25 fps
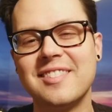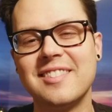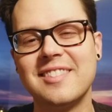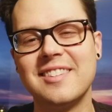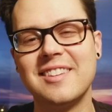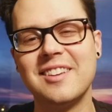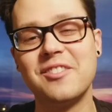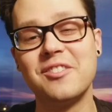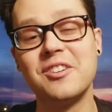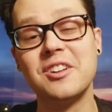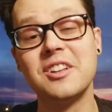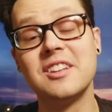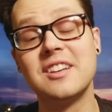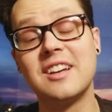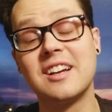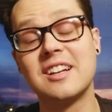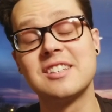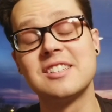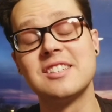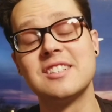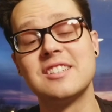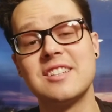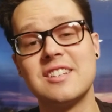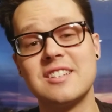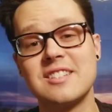It really
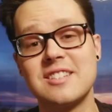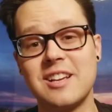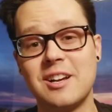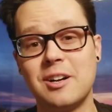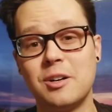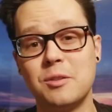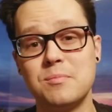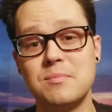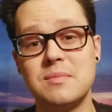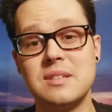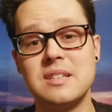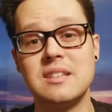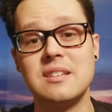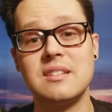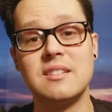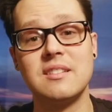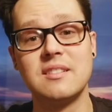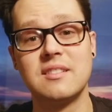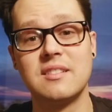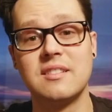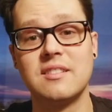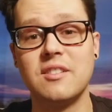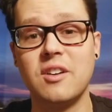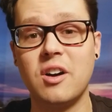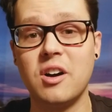actually does help me
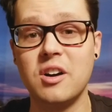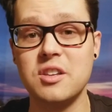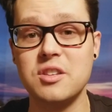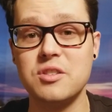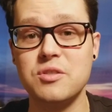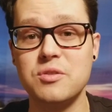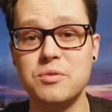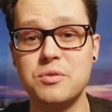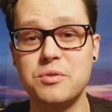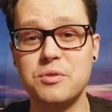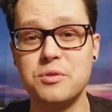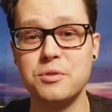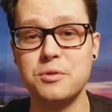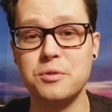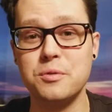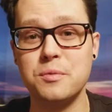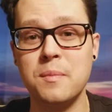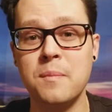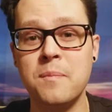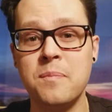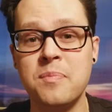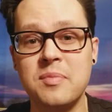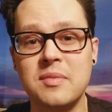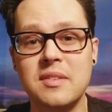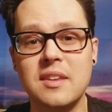on YouTube
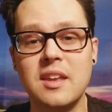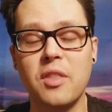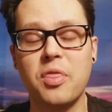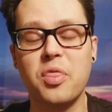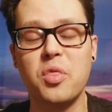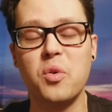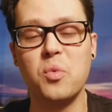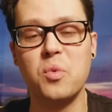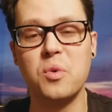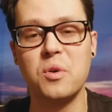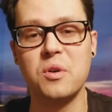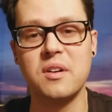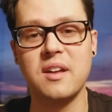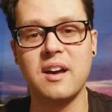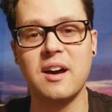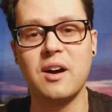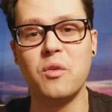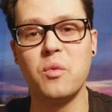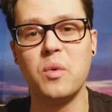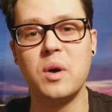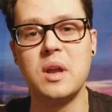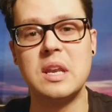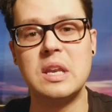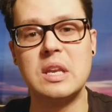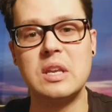get the word out
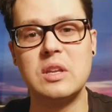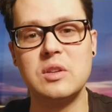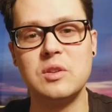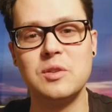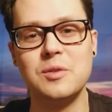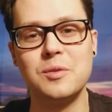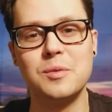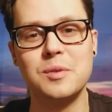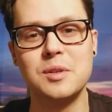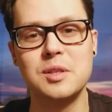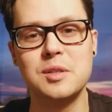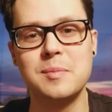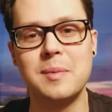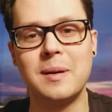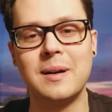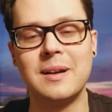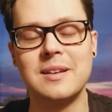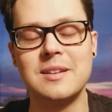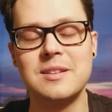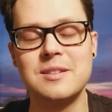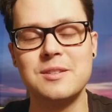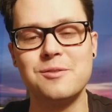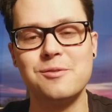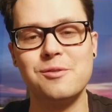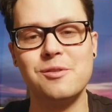when you
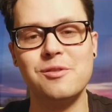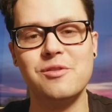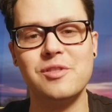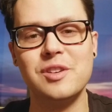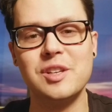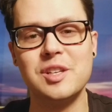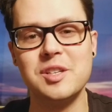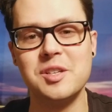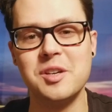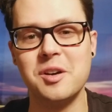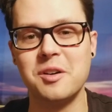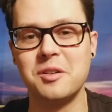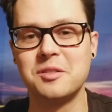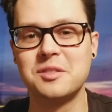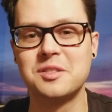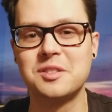respond to the video.